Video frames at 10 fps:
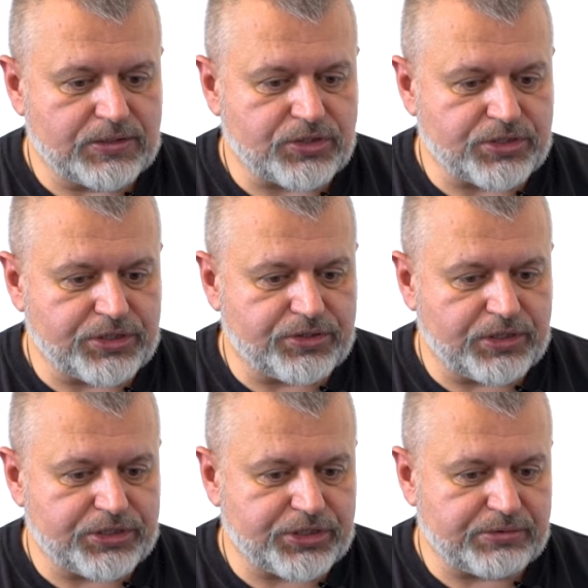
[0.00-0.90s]
So
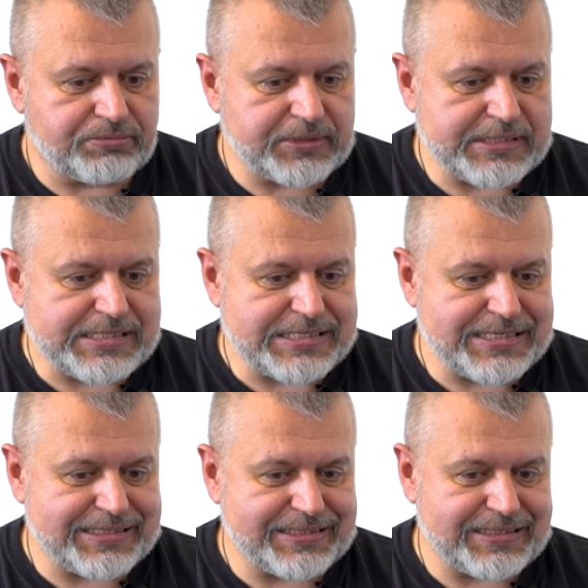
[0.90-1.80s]
situation,
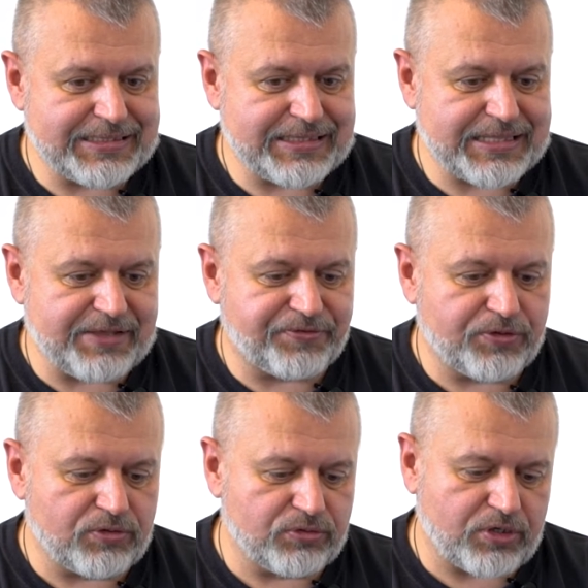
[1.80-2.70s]
if
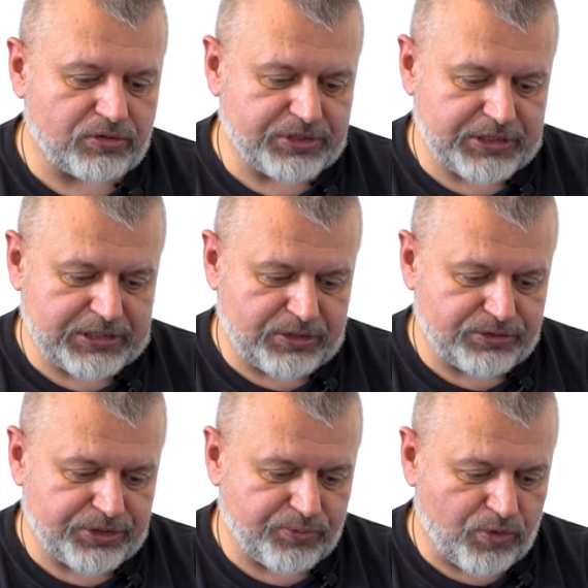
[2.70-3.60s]
you look on
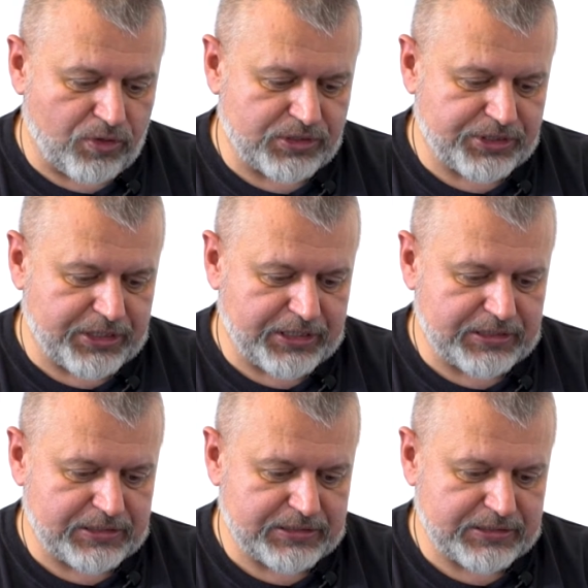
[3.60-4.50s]
the war
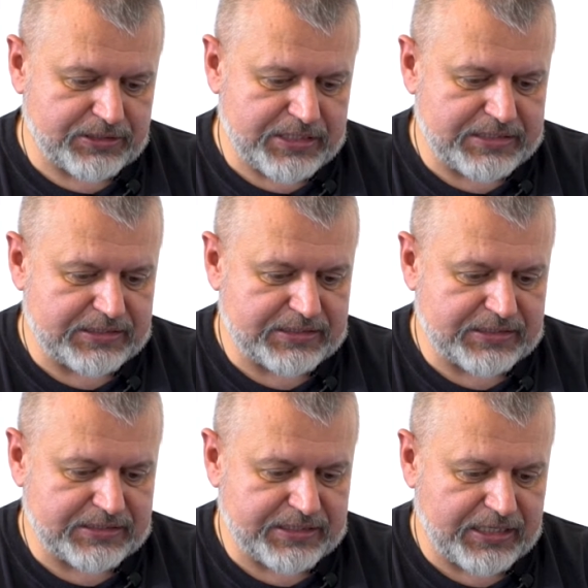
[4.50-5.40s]
scale, so it is
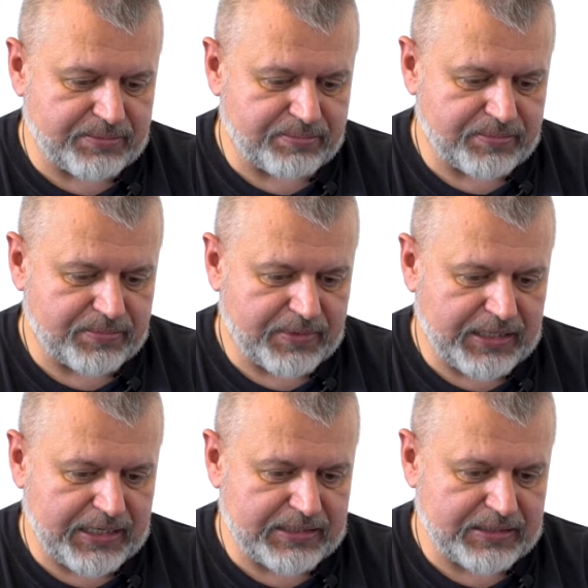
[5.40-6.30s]
the same.
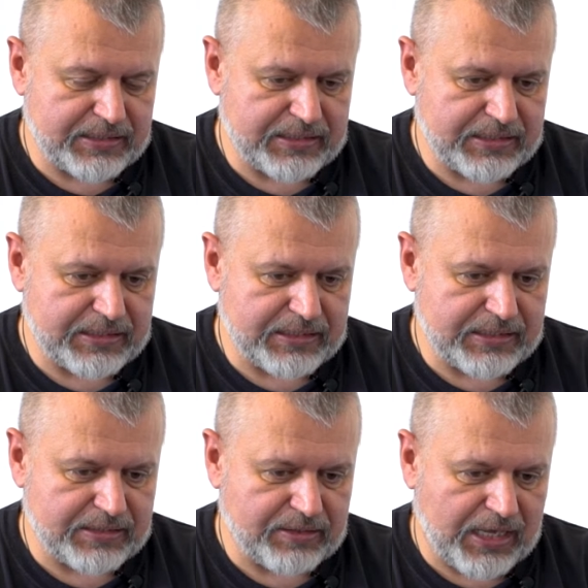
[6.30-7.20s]
And
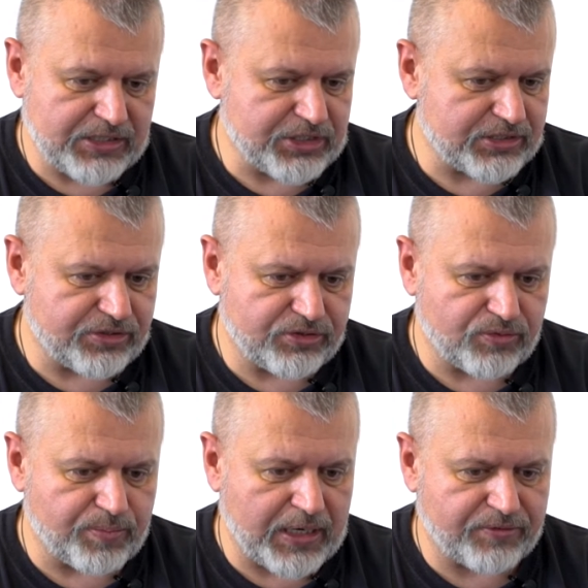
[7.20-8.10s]
I just
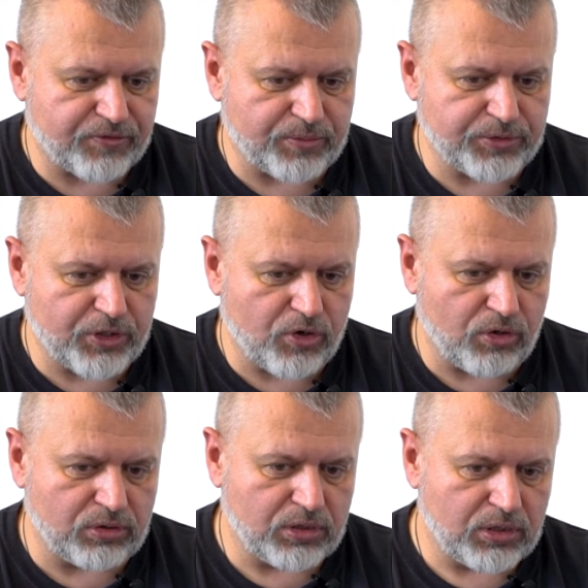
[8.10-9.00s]
returned back from the
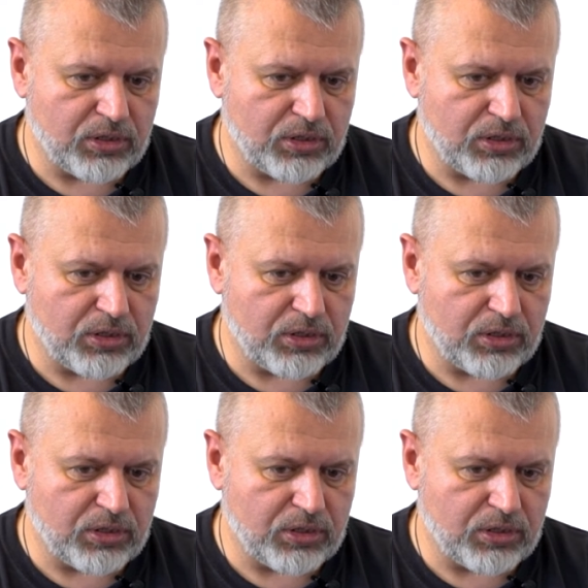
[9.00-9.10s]
whole